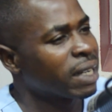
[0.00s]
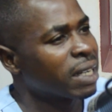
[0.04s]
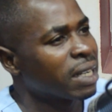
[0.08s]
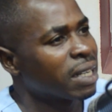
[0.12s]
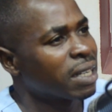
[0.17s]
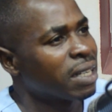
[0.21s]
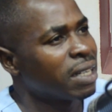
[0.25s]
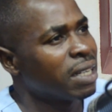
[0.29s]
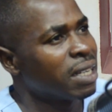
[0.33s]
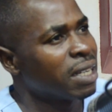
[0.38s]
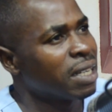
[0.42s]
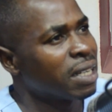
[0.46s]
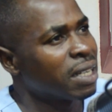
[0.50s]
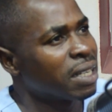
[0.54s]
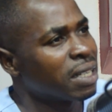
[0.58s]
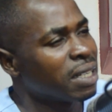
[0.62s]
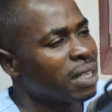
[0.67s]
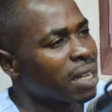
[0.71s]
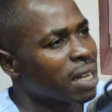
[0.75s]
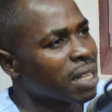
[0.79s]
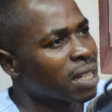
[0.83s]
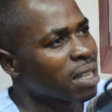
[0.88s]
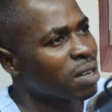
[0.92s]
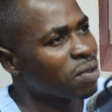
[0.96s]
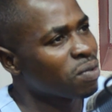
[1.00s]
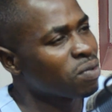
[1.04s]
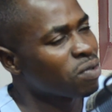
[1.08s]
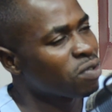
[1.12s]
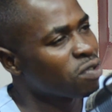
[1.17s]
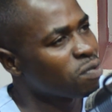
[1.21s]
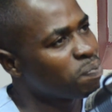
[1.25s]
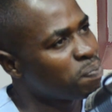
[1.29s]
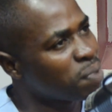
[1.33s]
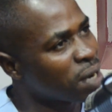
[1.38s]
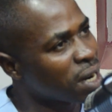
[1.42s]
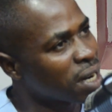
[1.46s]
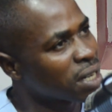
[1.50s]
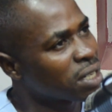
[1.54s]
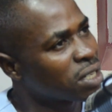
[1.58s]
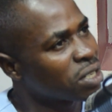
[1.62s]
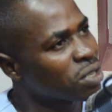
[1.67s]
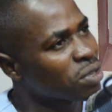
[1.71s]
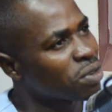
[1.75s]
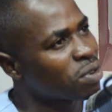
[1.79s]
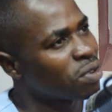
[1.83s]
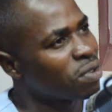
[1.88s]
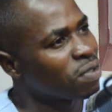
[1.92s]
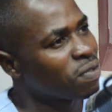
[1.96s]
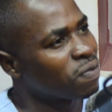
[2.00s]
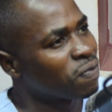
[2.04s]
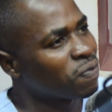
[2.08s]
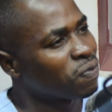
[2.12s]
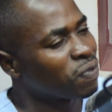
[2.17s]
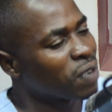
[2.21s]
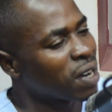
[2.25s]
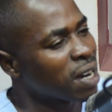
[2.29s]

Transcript: The other good part of